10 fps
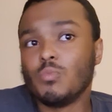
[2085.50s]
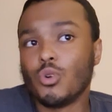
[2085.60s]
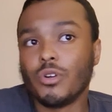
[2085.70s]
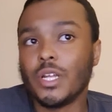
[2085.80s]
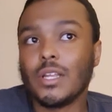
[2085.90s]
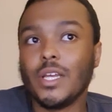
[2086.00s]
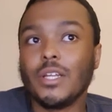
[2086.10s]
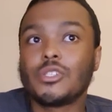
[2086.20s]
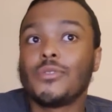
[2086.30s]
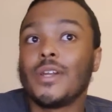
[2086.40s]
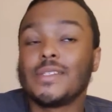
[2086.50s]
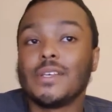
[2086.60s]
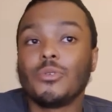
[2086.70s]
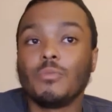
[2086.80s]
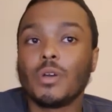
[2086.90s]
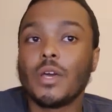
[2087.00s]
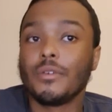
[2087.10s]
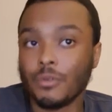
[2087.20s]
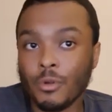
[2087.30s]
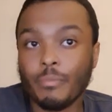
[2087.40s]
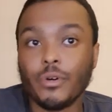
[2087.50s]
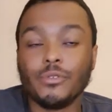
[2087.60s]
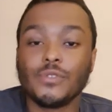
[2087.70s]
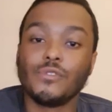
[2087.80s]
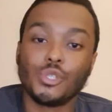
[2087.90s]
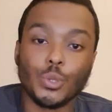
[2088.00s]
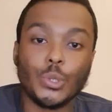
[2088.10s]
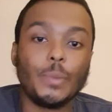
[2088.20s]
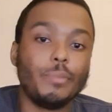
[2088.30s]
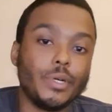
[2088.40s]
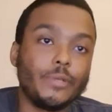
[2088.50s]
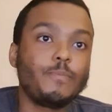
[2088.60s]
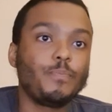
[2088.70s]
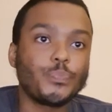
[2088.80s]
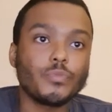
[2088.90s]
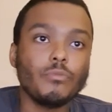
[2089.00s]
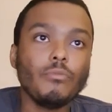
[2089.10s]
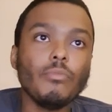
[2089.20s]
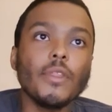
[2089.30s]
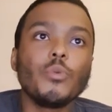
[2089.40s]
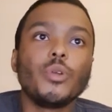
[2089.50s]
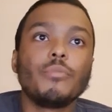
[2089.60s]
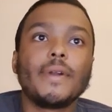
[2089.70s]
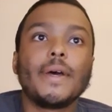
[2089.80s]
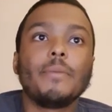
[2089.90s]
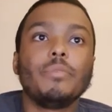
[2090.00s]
based more on electronics than on mechanical components for sure, but with